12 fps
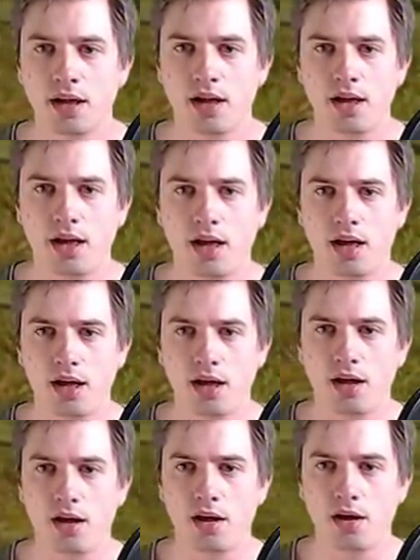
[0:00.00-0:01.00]

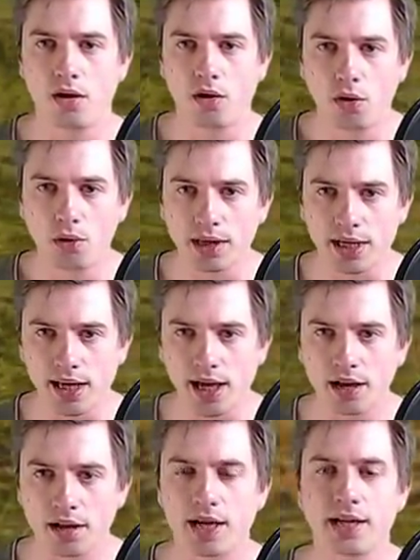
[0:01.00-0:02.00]
Uh, holy
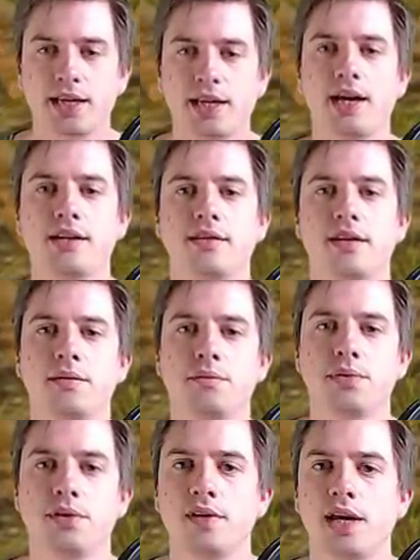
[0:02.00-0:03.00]
hell, I can't
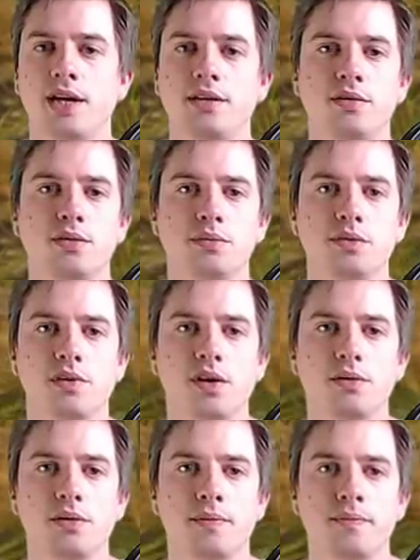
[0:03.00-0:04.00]
input a tombstone.